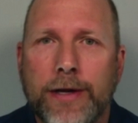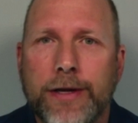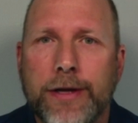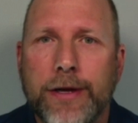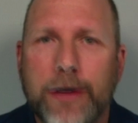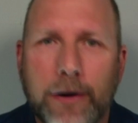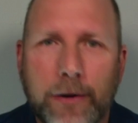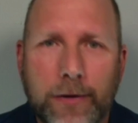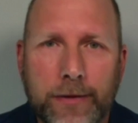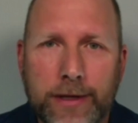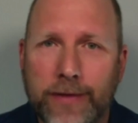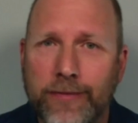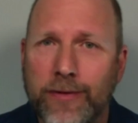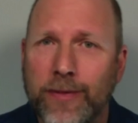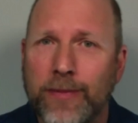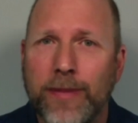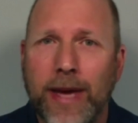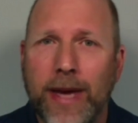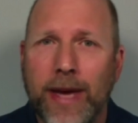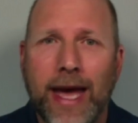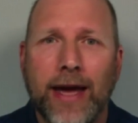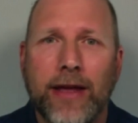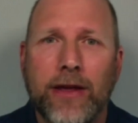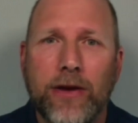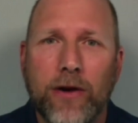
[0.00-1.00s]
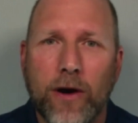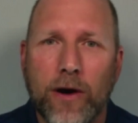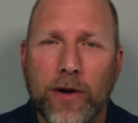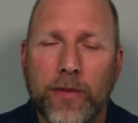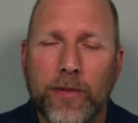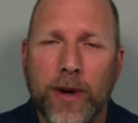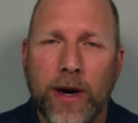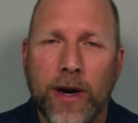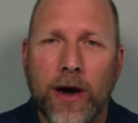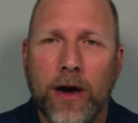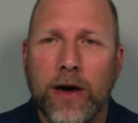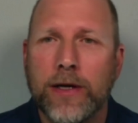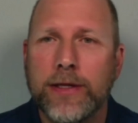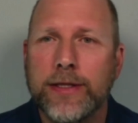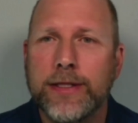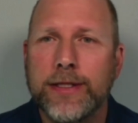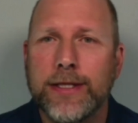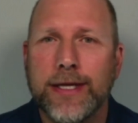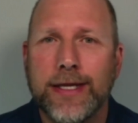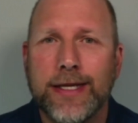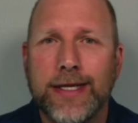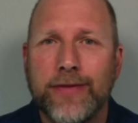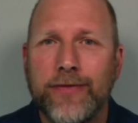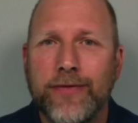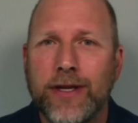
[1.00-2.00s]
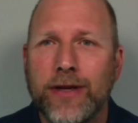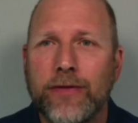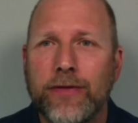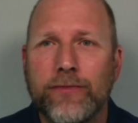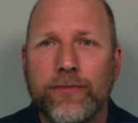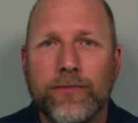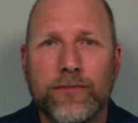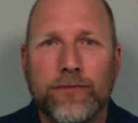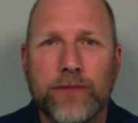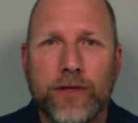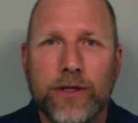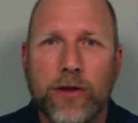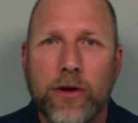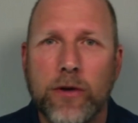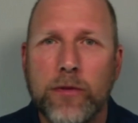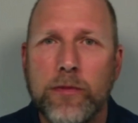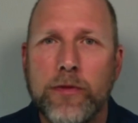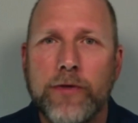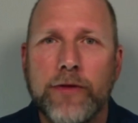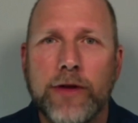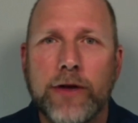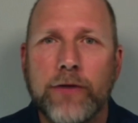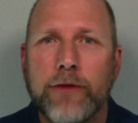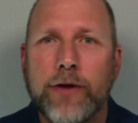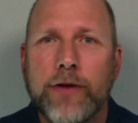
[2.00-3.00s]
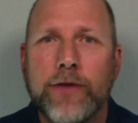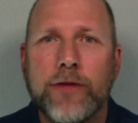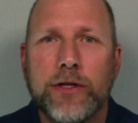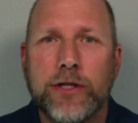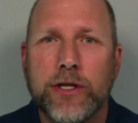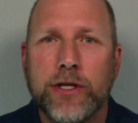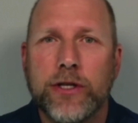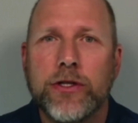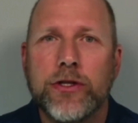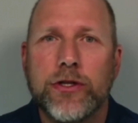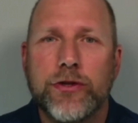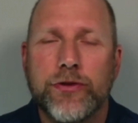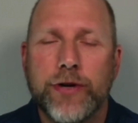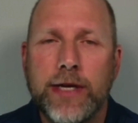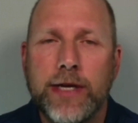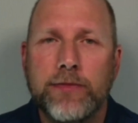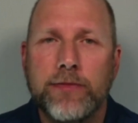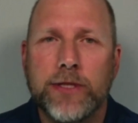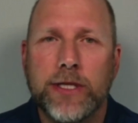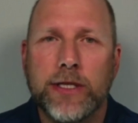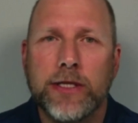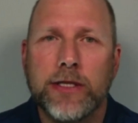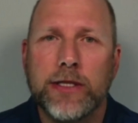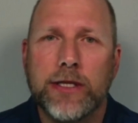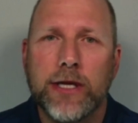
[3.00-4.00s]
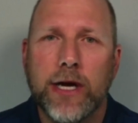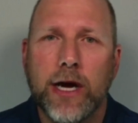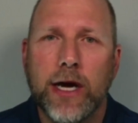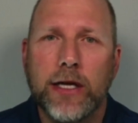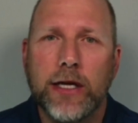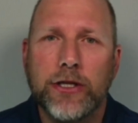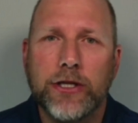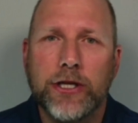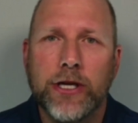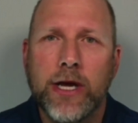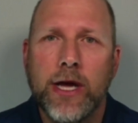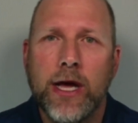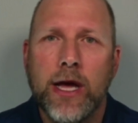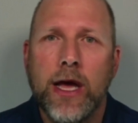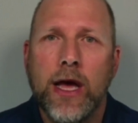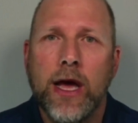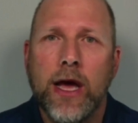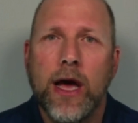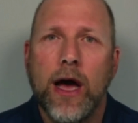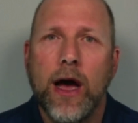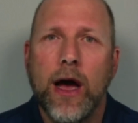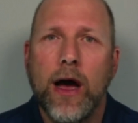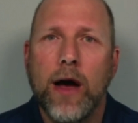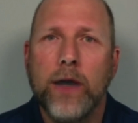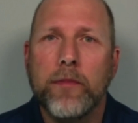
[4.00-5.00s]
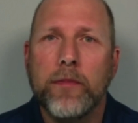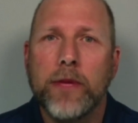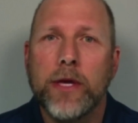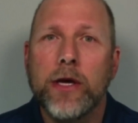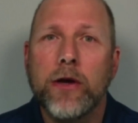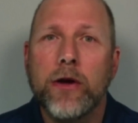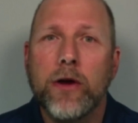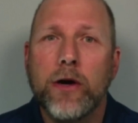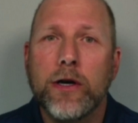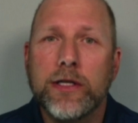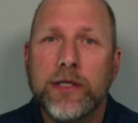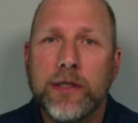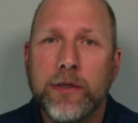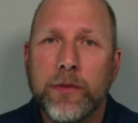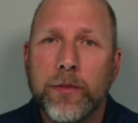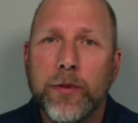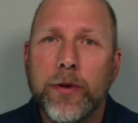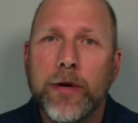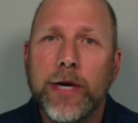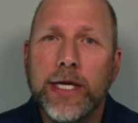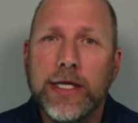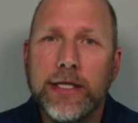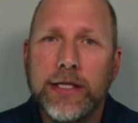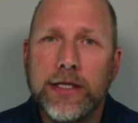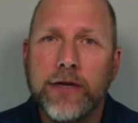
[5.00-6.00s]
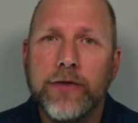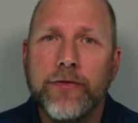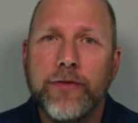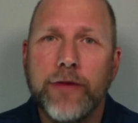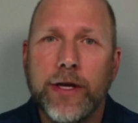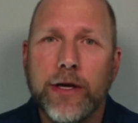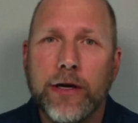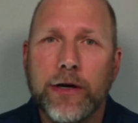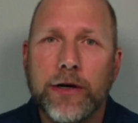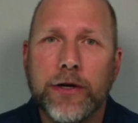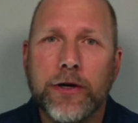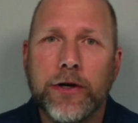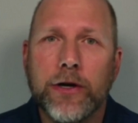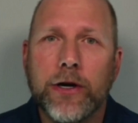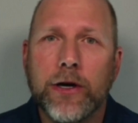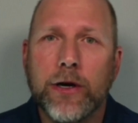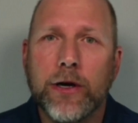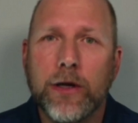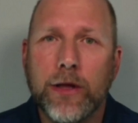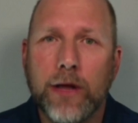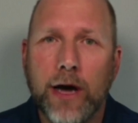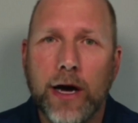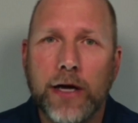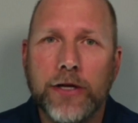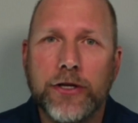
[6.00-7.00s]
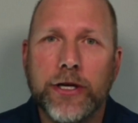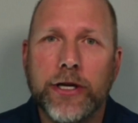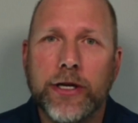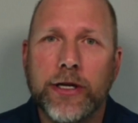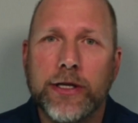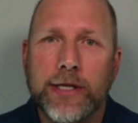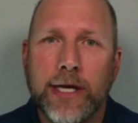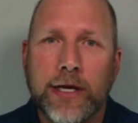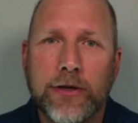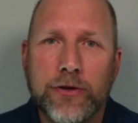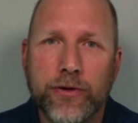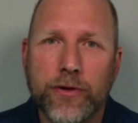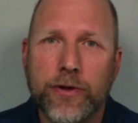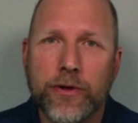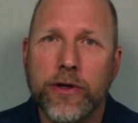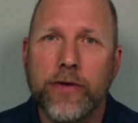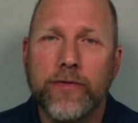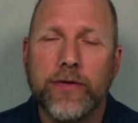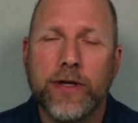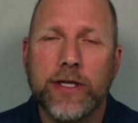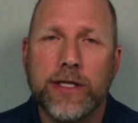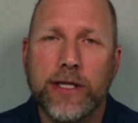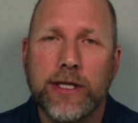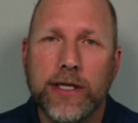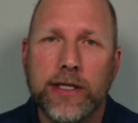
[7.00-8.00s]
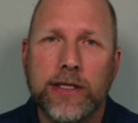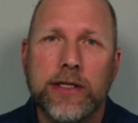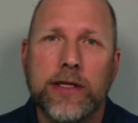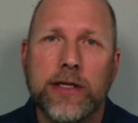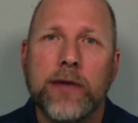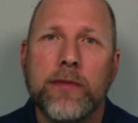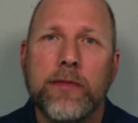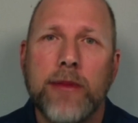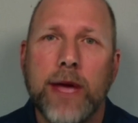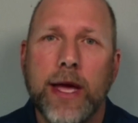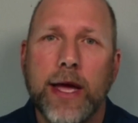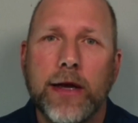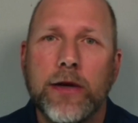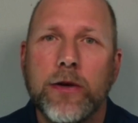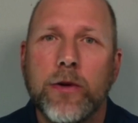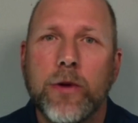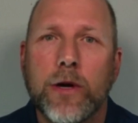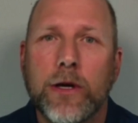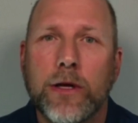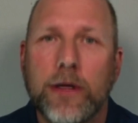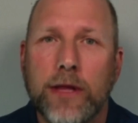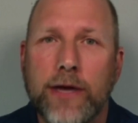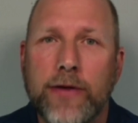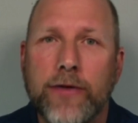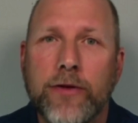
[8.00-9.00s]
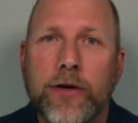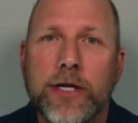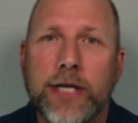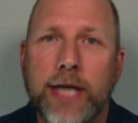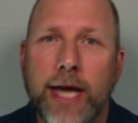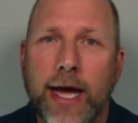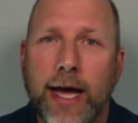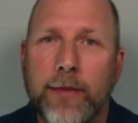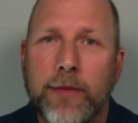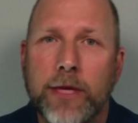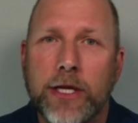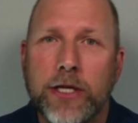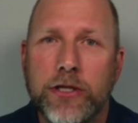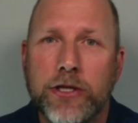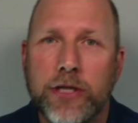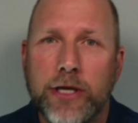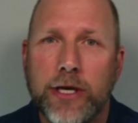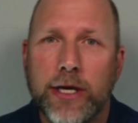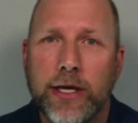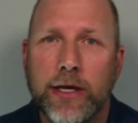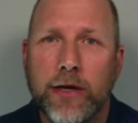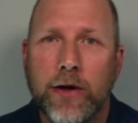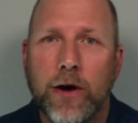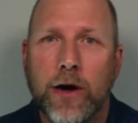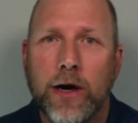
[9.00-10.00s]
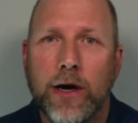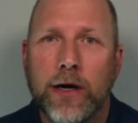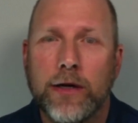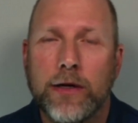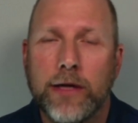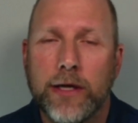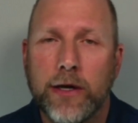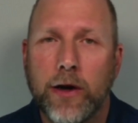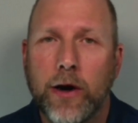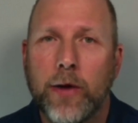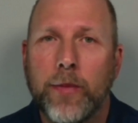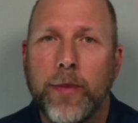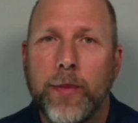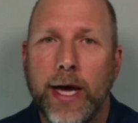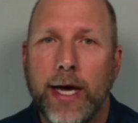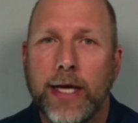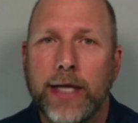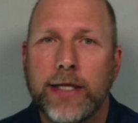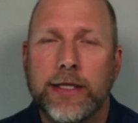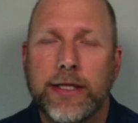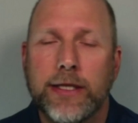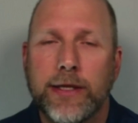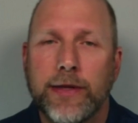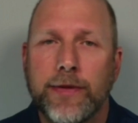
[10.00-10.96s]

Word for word: you know, even backyard ponds and even in slow moving rivers and streams and such, um, can cause some pretty severe neurologic, central nervous system, and or liver damage in our in our pets.